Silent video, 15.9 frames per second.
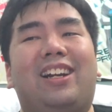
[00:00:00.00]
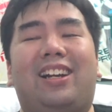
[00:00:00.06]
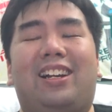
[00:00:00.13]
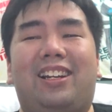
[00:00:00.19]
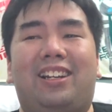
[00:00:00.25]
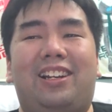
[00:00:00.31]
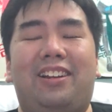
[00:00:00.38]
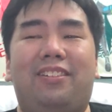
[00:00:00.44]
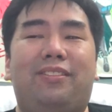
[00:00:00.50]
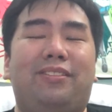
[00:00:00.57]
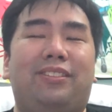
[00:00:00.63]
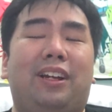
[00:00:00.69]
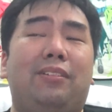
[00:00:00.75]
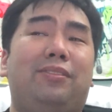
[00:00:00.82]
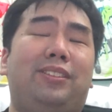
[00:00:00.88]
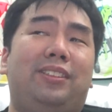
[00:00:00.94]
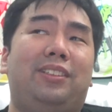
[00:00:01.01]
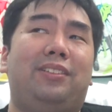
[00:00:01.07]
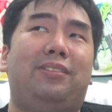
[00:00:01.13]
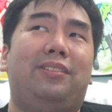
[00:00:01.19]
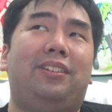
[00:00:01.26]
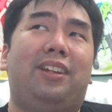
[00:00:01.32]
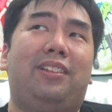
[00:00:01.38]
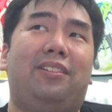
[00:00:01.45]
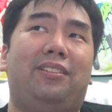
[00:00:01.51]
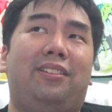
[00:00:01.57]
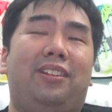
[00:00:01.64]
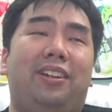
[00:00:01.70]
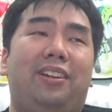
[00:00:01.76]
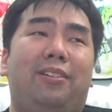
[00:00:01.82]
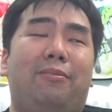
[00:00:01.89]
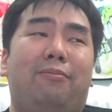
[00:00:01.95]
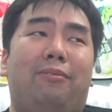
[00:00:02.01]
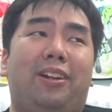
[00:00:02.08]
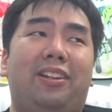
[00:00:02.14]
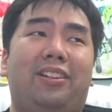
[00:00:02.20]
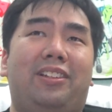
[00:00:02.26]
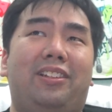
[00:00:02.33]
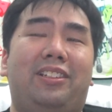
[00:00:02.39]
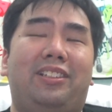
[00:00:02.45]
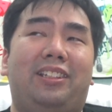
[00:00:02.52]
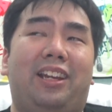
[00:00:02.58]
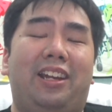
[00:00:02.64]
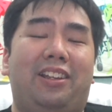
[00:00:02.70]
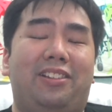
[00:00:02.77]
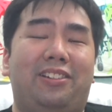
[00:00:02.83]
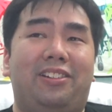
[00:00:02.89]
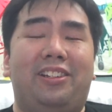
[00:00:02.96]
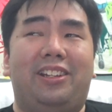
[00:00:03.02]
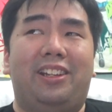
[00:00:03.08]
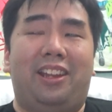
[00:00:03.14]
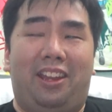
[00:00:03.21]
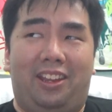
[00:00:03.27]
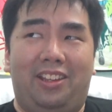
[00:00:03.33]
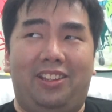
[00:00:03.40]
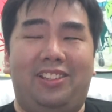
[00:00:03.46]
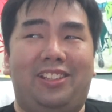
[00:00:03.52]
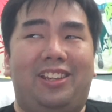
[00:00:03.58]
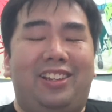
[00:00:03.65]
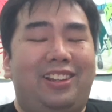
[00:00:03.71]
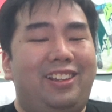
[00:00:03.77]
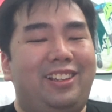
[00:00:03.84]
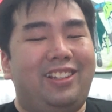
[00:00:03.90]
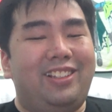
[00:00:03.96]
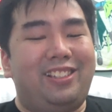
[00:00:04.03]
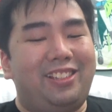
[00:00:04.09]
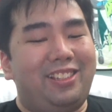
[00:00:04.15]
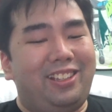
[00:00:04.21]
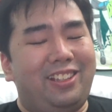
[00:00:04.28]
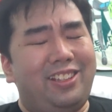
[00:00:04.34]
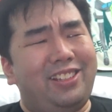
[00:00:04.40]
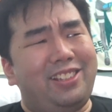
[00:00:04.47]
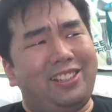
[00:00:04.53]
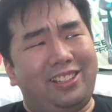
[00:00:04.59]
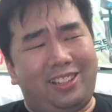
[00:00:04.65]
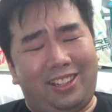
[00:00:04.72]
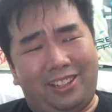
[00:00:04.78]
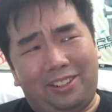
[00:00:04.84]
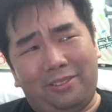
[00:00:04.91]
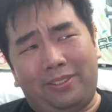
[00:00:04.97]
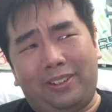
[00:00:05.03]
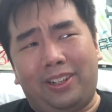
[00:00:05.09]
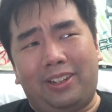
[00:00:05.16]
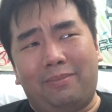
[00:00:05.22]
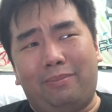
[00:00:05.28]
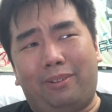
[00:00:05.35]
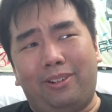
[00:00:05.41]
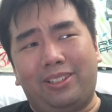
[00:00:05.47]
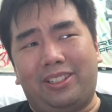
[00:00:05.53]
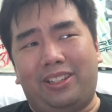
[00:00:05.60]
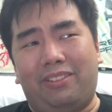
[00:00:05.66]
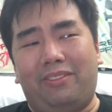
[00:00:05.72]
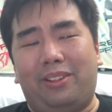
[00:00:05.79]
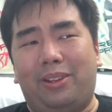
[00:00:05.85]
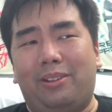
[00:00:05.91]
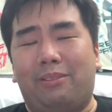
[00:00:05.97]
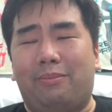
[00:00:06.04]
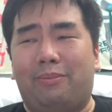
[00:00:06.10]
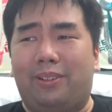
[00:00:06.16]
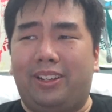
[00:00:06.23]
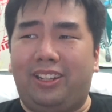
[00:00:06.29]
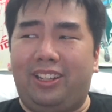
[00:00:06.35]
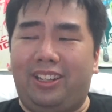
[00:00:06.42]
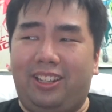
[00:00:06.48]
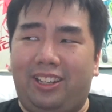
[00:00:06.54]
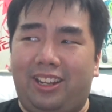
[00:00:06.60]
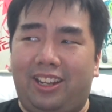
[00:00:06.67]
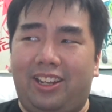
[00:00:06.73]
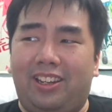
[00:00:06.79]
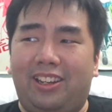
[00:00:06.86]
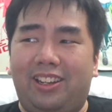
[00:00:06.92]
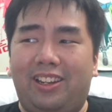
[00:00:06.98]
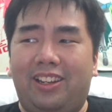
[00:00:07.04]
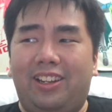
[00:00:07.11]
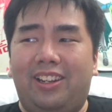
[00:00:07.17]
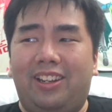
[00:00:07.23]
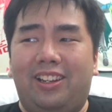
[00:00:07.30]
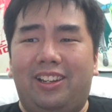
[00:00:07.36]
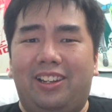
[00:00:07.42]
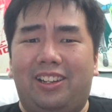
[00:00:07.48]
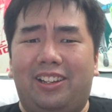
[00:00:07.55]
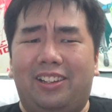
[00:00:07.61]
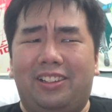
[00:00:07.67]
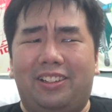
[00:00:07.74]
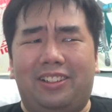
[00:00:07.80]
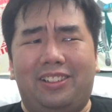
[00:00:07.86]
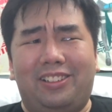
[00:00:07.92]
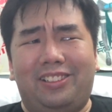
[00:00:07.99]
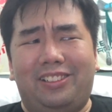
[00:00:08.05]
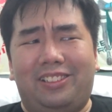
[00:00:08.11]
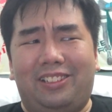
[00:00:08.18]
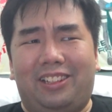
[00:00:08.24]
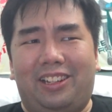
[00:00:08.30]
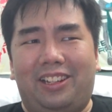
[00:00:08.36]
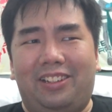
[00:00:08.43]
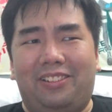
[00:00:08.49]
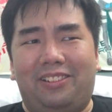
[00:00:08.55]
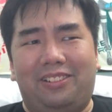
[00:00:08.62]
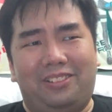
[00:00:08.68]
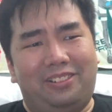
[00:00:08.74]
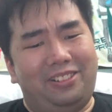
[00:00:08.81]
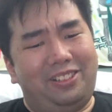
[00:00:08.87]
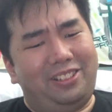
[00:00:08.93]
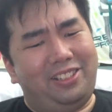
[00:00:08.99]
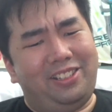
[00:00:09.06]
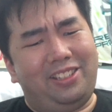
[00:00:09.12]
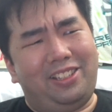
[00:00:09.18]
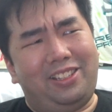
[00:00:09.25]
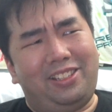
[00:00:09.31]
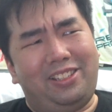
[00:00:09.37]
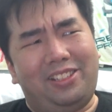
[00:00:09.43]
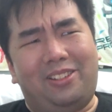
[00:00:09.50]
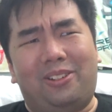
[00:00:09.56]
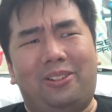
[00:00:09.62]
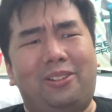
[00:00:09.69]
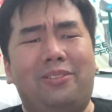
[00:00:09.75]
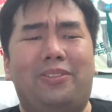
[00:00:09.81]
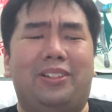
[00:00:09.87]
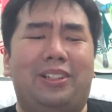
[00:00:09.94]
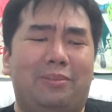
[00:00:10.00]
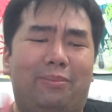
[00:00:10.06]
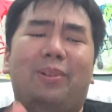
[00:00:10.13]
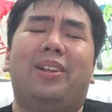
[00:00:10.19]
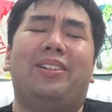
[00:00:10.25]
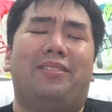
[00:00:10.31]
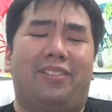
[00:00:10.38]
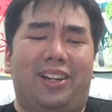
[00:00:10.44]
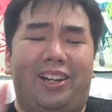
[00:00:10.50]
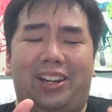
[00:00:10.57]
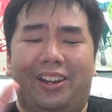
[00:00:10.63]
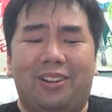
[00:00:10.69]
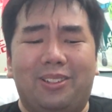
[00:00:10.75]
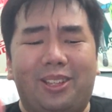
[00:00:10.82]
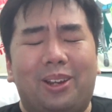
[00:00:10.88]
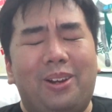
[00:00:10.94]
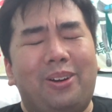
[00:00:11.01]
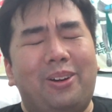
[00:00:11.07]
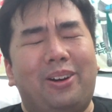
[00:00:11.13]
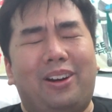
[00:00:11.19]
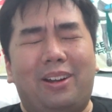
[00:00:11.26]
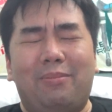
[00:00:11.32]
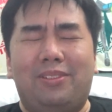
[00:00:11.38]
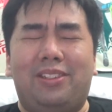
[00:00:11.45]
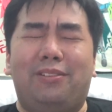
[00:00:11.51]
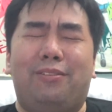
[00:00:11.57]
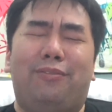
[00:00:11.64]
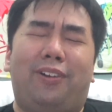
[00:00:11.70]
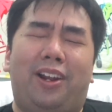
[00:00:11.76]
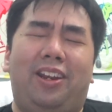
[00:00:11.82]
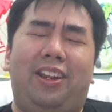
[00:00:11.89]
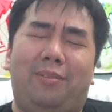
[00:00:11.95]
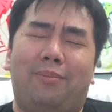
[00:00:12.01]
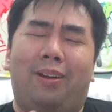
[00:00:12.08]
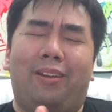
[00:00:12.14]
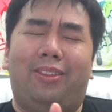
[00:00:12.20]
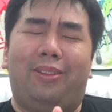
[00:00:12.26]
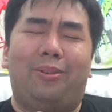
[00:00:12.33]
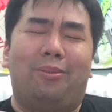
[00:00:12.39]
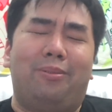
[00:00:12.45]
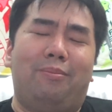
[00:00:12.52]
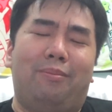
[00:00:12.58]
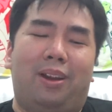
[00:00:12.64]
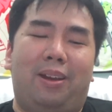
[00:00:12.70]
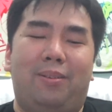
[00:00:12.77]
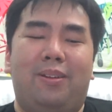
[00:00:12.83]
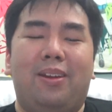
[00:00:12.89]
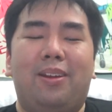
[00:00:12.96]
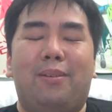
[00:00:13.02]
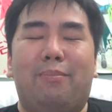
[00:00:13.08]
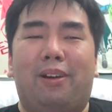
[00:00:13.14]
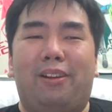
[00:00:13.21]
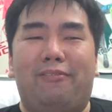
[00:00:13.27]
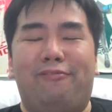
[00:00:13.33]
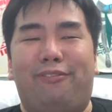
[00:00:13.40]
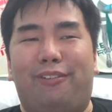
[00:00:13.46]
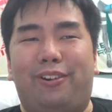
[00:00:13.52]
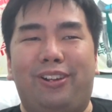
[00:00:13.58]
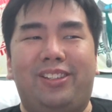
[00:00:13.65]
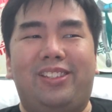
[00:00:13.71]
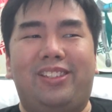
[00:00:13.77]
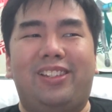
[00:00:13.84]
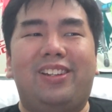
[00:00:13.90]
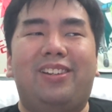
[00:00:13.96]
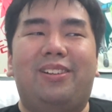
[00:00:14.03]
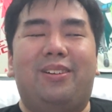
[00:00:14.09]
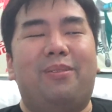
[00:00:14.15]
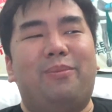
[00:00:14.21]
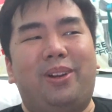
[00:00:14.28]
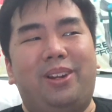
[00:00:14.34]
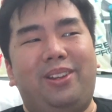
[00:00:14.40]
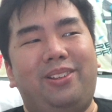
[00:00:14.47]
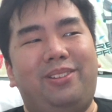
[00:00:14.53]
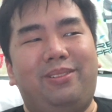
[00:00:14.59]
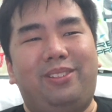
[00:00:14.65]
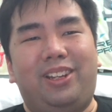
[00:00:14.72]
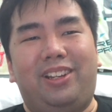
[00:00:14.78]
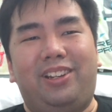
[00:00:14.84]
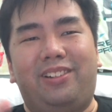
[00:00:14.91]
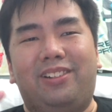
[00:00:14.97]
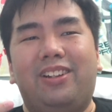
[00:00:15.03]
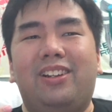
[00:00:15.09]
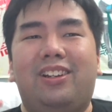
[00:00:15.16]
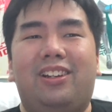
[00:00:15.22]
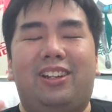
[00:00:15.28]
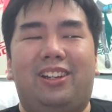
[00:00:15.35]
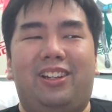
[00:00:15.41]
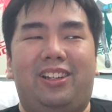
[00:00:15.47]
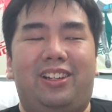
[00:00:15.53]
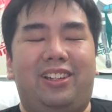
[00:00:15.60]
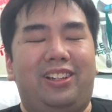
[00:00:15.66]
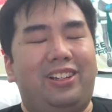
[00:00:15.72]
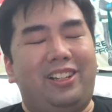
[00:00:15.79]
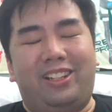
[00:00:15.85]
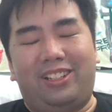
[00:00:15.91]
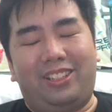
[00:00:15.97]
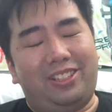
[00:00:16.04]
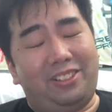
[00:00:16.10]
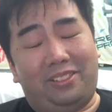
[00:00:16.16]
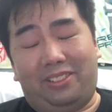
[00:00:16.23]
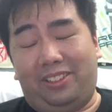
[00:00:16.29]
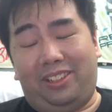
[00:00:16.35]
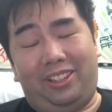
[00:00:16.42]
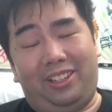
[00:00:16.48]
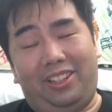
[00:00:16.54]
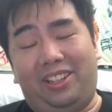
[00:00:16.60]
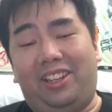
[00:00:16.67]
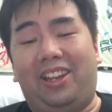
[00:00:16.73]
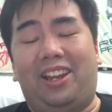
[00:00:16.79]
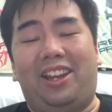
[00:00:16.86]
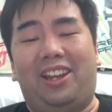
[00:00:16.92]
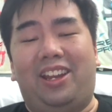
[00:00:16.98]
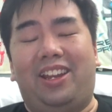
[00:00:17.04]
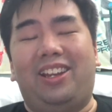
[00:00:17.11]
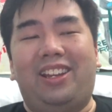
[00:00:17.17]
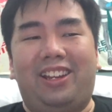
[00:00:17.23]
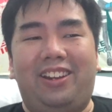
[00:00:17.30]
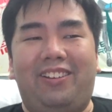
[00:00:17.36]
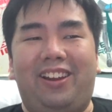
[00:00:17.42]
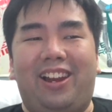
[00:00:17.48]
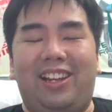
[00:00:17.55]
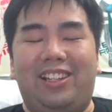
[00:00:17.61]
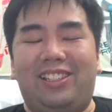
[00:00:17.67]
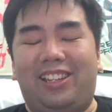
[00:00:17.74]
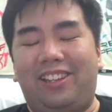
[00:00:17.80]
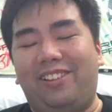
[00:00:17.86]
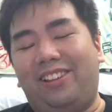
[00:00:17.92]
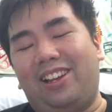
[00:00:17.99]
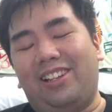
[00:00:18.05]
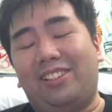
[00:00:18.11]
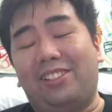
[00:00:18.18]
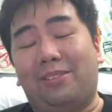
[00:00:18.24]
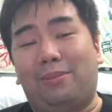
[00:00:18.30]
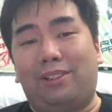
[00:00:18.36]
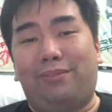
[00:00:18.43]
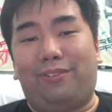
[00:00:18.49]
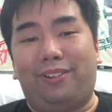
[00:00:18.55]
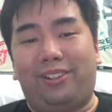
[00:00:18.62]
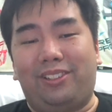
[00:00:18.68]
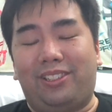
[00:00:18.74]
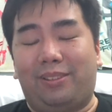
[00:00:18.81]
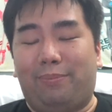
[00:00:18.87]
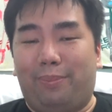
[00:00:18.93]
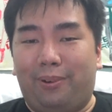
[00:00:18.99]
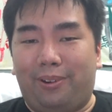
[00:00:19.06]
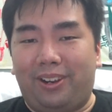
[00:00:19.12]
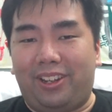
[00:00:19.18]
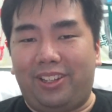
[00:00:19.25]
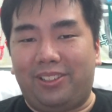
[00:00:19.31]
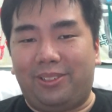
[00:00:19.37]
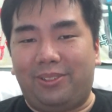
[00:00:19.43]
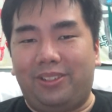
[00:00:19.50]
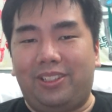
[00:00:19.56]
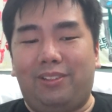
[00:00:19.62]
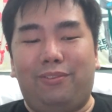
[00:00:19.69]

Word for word: I've, I've still yet to think what this actually is. It's, it's kind of an unboxing video, but yet uh, I don't know, it's it's all over the place right now, so I'm still finding my tone, my my voice on my YouTube channel. Uh, so yeah, anyway guys, thank you guys so much for the support as always.